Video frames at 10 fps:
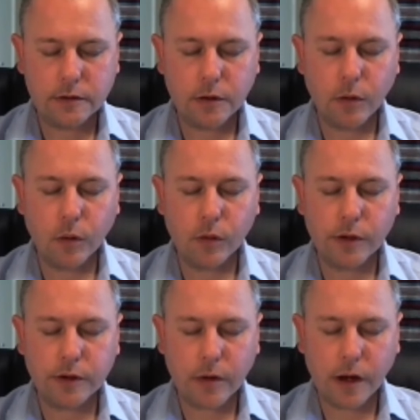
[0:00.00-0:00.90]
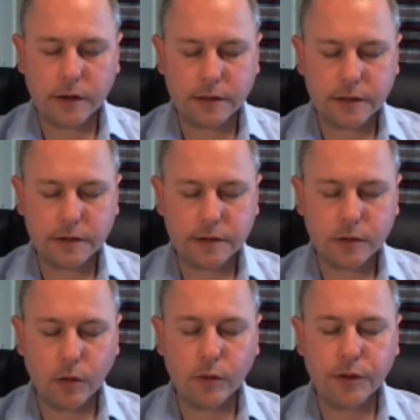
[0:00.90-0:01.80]
to all that arises,
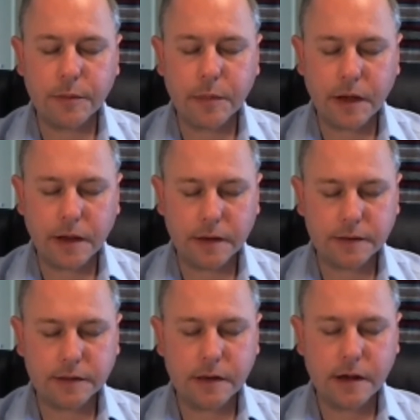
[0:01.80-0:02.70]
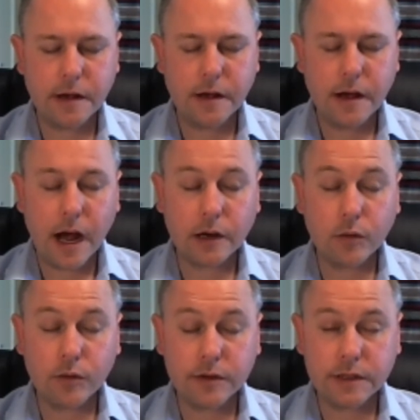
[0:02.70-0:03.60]
to all that appears and
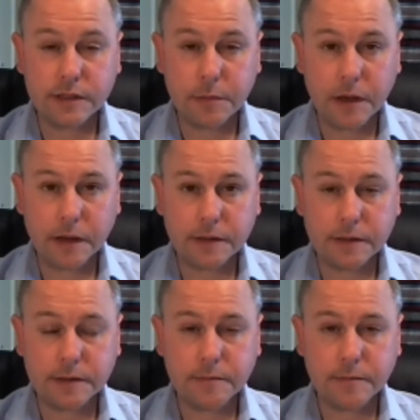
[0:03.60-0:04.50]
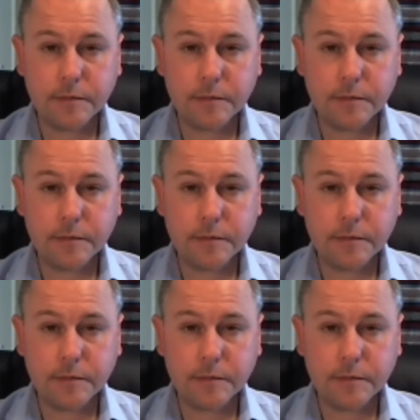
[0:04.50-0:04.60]
all that disappears.